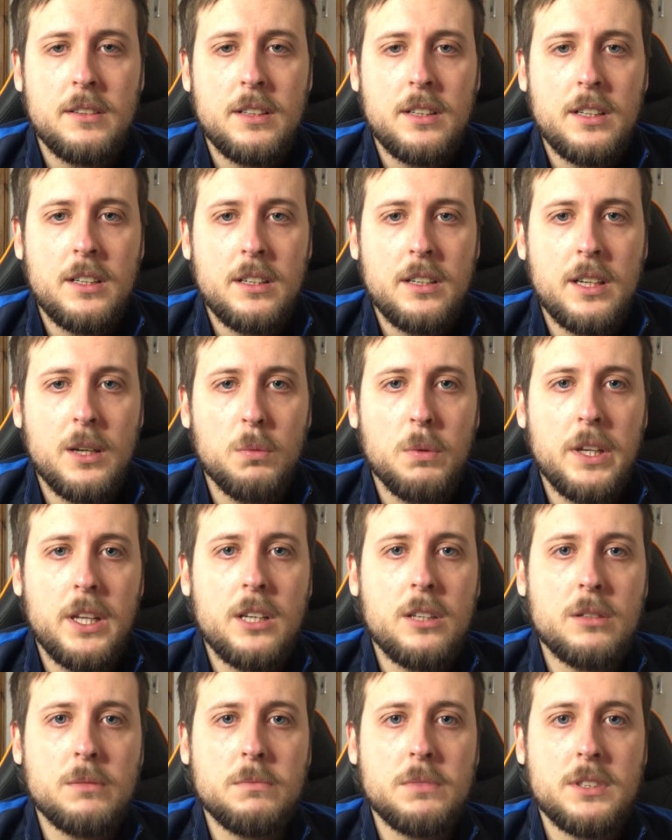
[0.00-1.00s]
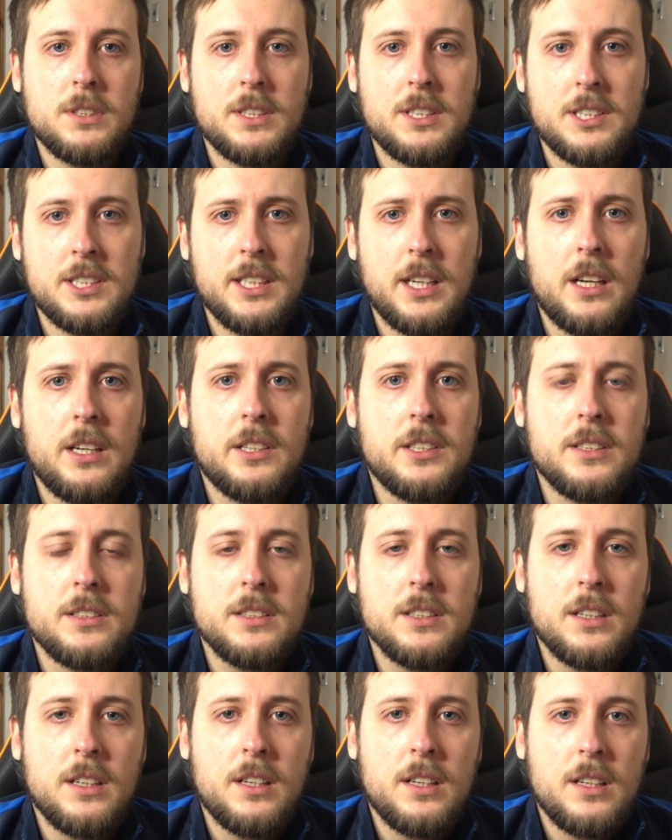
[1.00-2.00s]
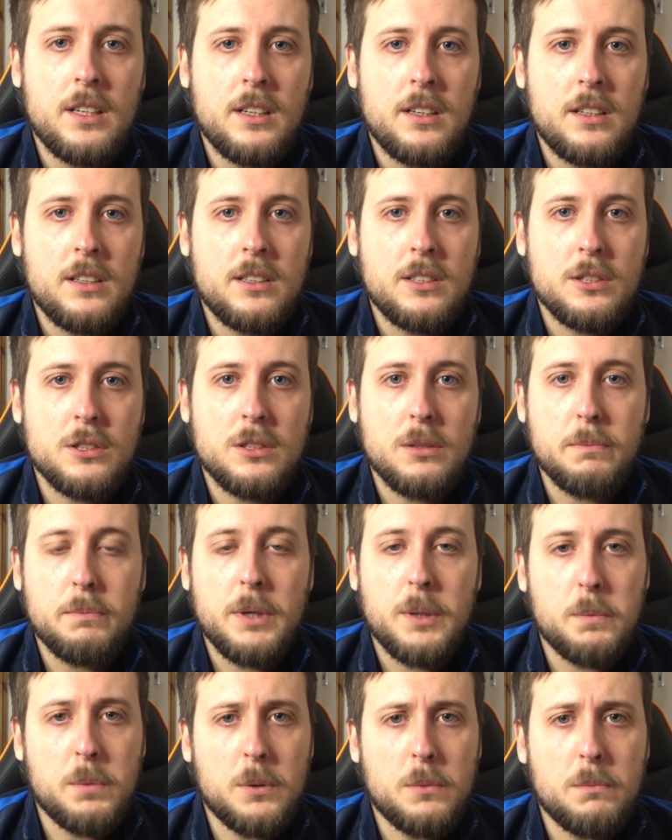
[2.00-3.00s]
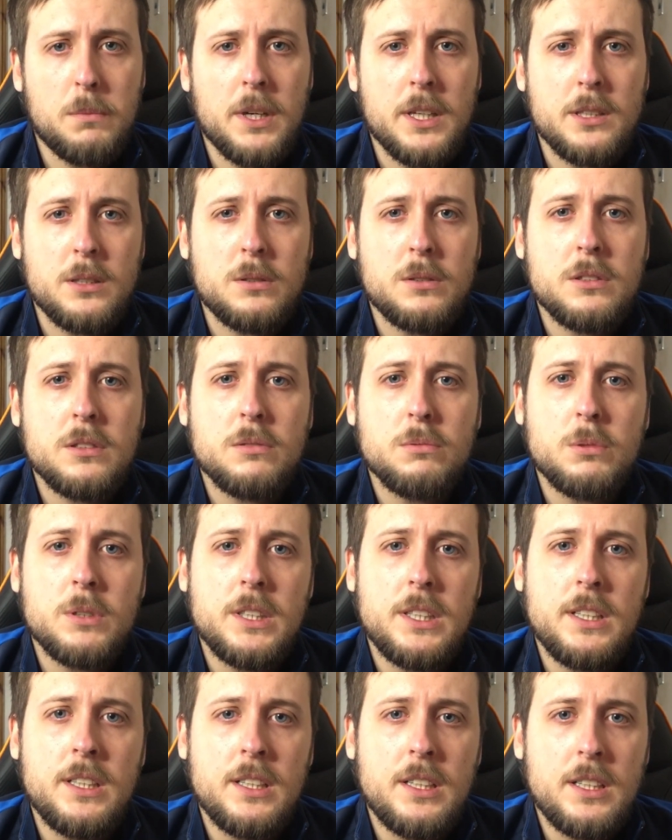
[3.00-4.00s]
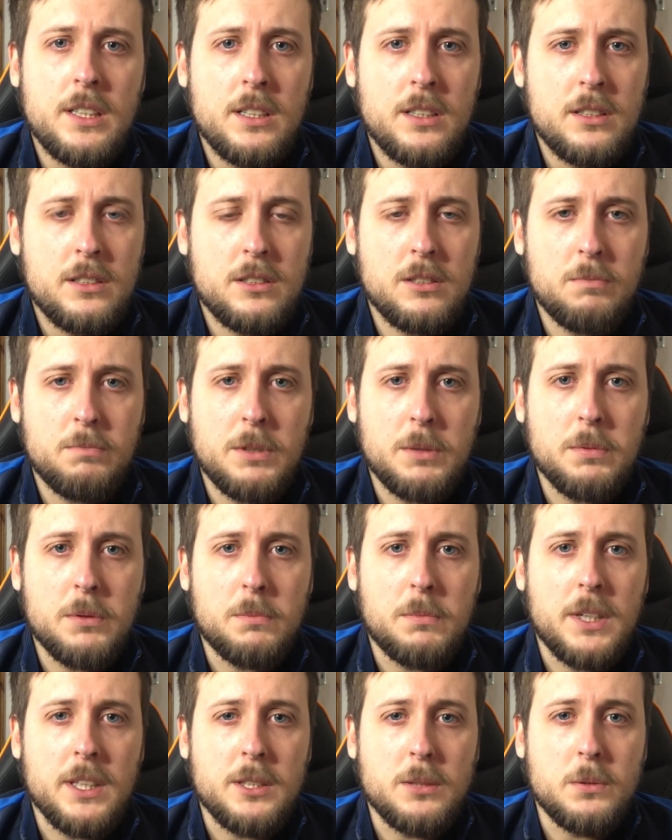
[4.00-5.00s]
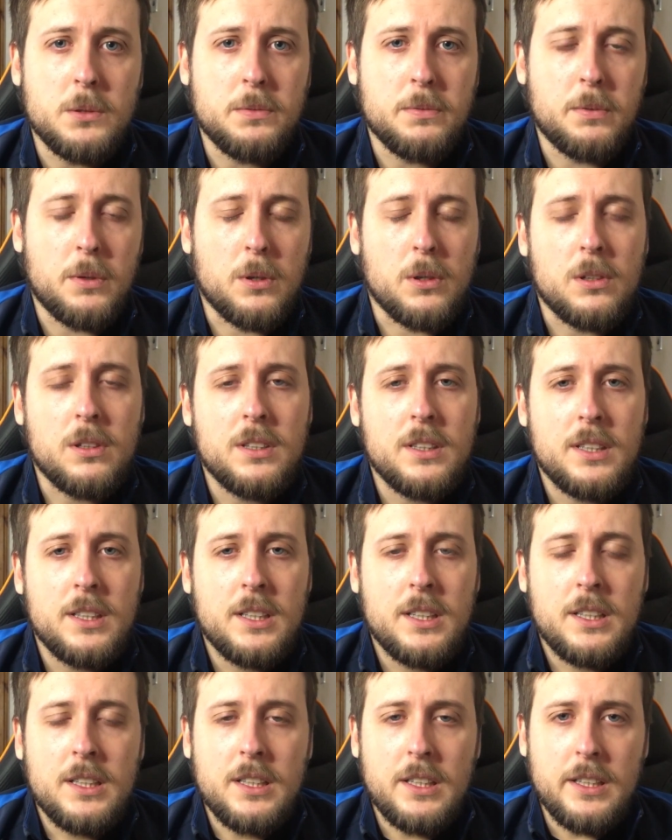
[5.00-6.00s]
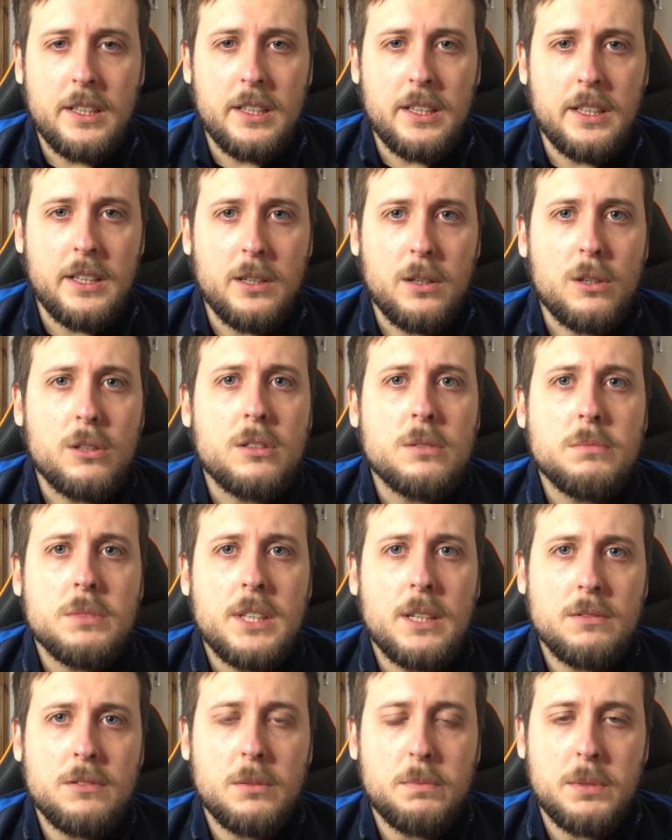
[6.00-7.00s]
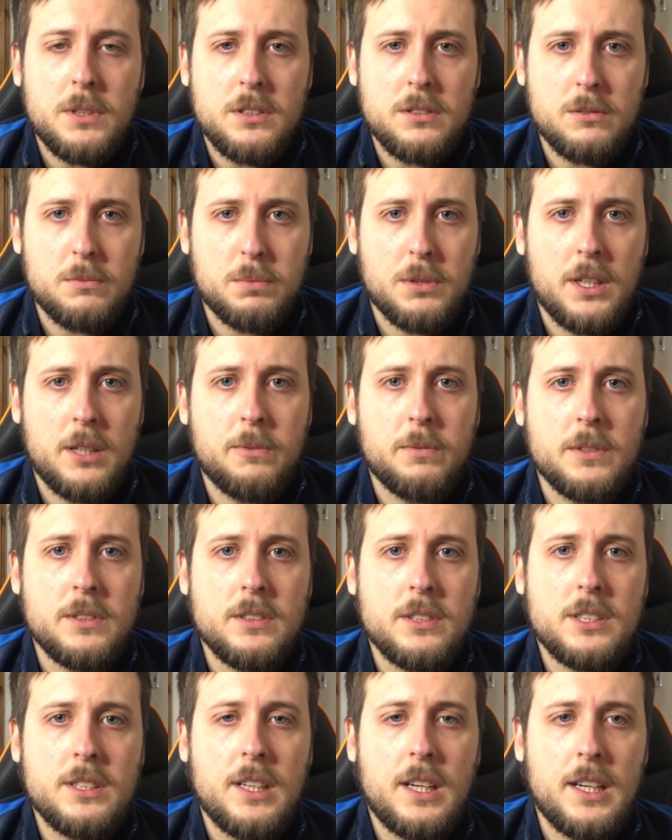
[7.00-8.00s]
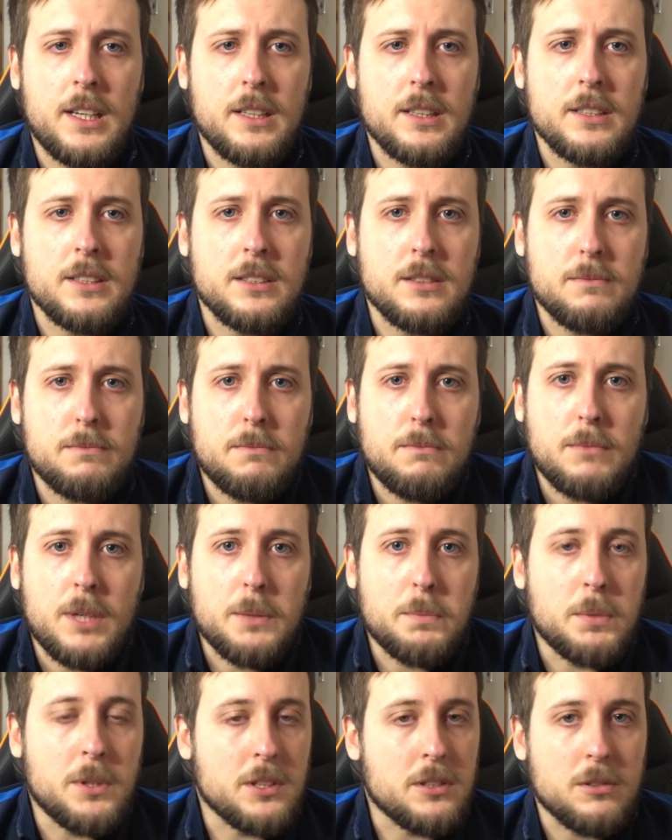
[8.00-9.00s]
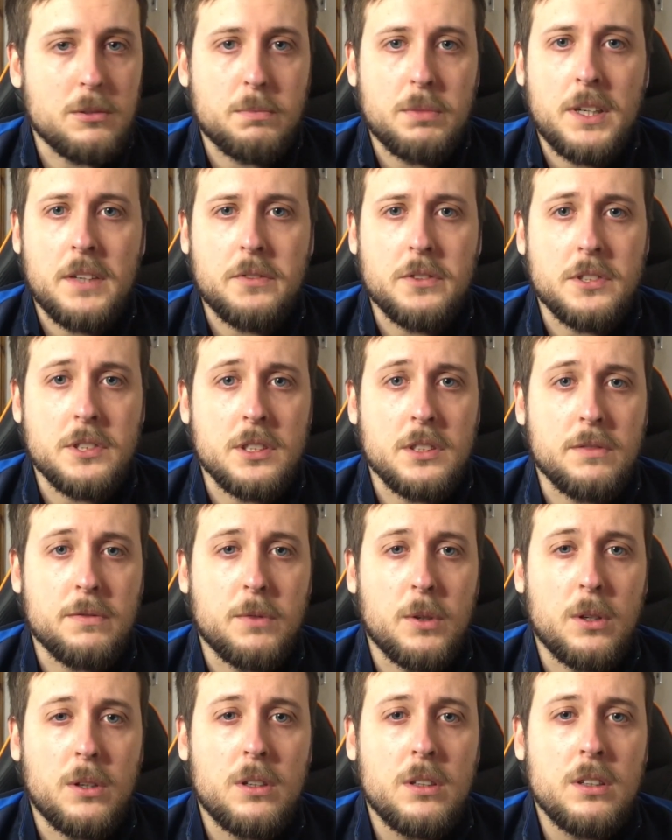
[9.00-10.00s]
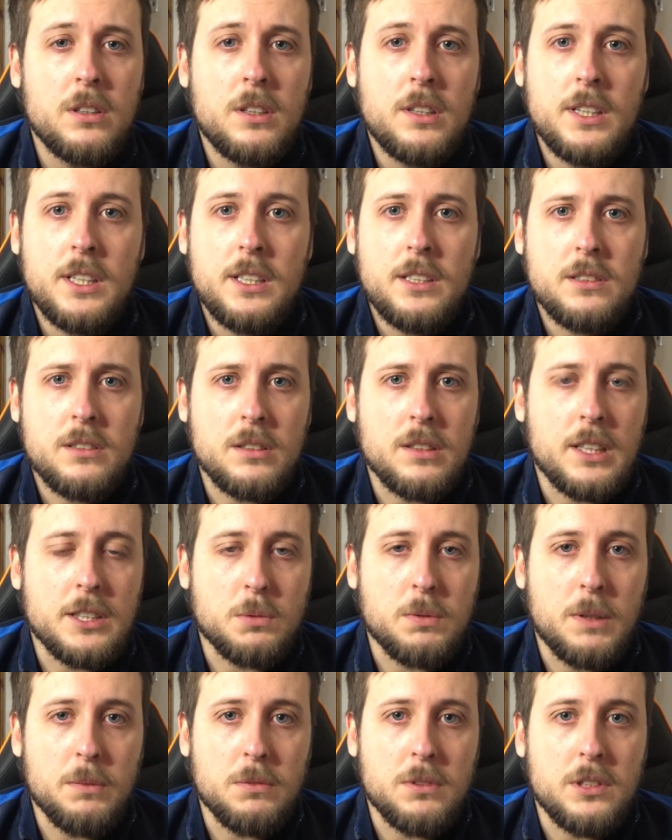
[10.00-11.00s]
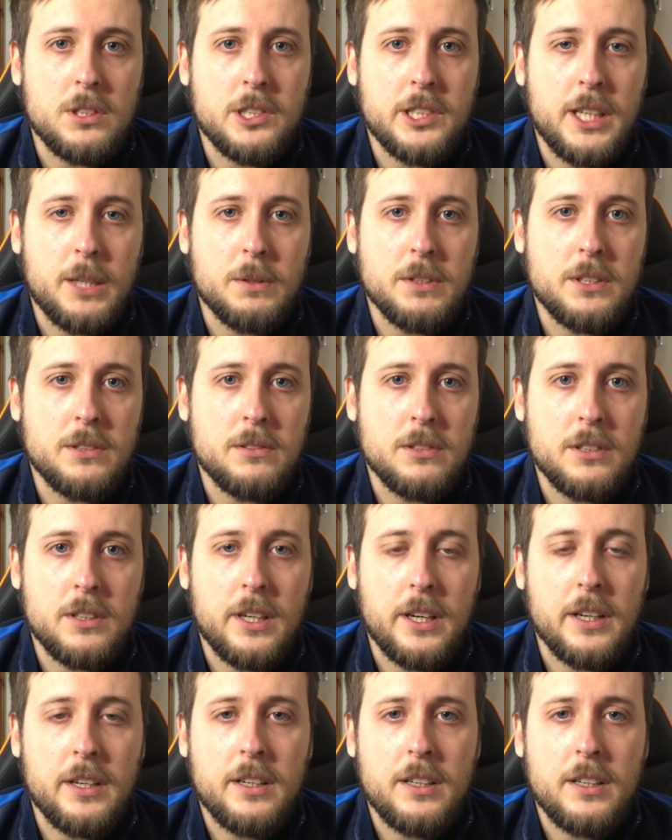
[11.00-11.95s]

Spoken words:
Now when it comes to the stages, some people might use 3, some people might use 4. It all comes down to personal preference, and my personal preference is 4, so that's what I'm going to share with you today.